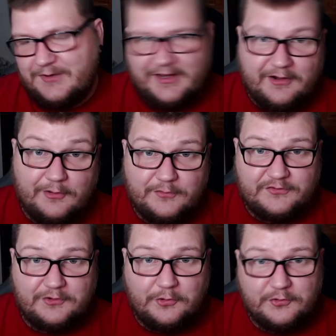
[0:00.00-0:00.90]
We're getting closer
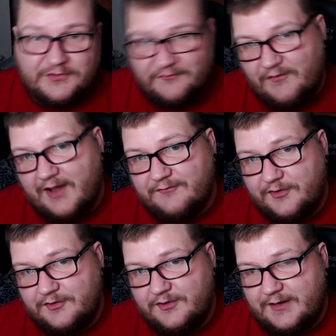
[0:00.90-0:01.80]
and closer to
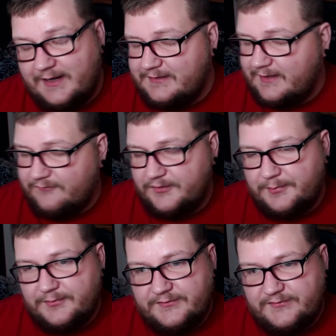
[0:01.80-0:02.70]
500, and I definitely
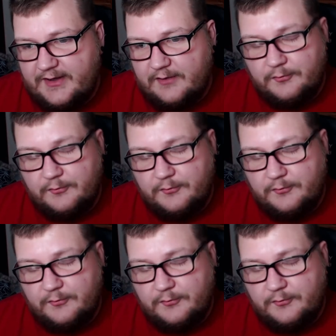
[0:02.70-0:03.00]
appreciate it.